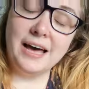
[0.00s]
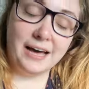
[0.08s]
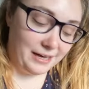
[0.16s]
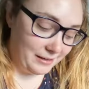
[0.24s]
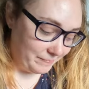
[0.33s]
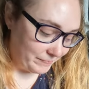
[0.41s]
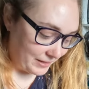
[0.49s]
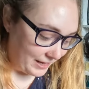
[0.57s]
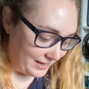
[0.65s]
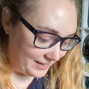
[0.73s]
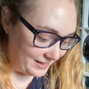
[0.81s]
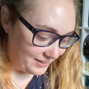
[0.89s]
Um,
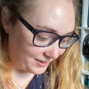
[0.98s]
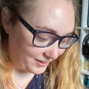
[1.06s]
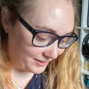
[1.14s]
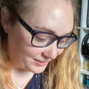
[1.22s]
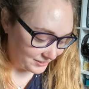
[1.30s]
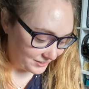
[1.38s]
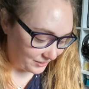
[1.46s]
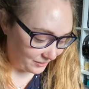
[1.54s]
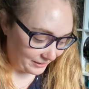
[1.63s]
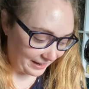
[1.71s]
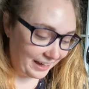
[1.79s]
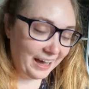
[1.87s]
also,
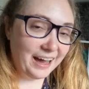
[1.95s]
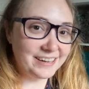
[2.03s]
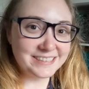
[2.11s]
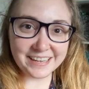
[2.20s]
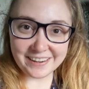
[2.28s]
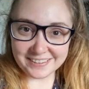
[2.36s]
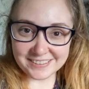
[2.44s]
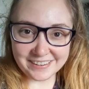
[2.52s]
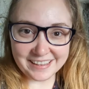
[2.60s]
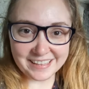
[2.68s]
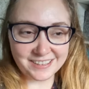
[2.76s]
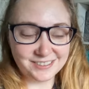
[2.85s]
okay, I was like, also
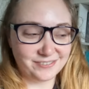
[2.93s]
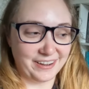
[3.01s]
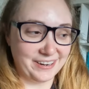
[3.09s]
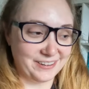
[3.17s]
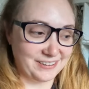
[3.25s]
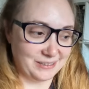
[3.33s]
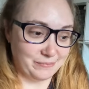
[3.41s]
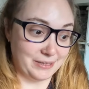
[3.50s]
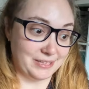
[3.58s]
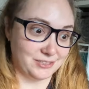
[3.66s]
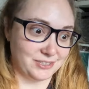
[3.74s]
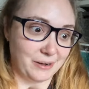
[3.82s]
I think there's vinyl on them,
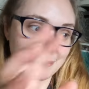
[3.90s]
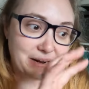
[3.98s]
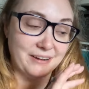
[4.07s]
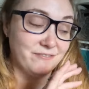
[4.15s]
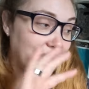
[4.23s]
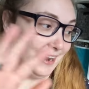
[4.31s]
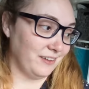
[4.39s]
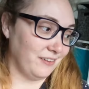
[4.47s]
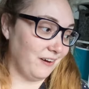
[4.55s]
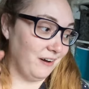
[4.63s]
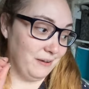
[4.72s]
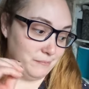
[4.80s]
but there's not. But I had
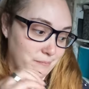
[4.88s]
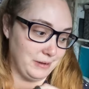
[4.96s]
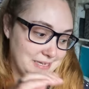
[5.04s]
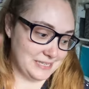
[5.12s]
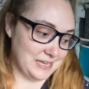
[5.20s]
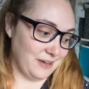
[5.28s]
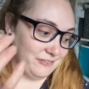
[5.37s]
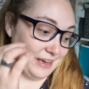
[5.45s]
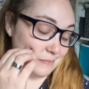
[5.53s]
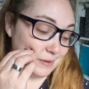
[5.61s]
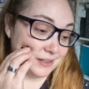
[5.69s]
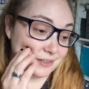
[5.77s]
vinyl on myself
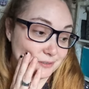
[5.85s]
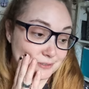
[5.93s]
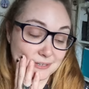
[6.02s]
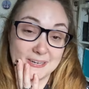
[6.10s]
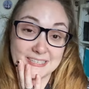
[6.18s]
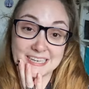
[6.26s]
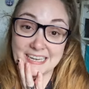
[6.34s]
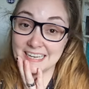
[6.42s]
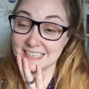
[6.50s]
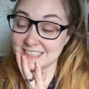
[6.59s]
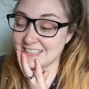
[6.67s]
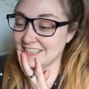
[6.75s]
and my clothes all day
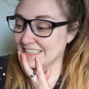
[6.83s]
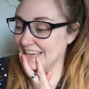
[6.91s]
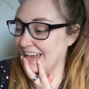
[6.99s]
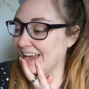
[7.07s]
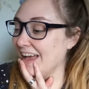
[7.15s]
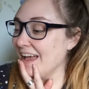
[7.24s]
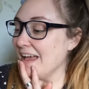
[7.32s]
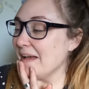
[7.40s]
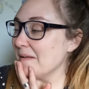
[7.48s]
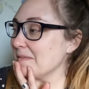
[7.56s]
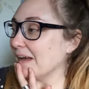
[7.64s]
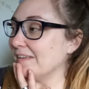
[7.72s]
yesterday
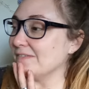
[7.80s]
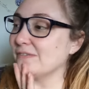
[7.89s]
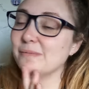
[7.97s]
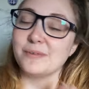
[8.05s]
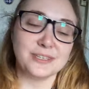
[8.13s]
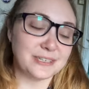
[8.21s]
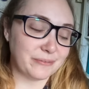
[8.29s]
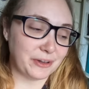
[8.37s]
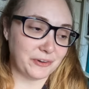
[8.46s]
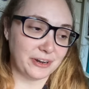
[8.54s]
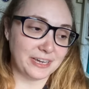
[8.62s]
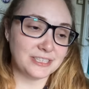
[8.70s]
um, from using my
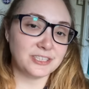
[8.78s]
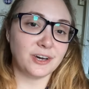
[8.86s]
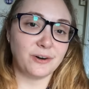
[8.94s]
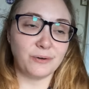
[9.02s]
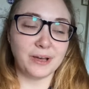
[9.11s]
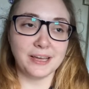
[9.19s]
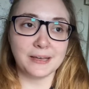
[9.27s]
Cricut. So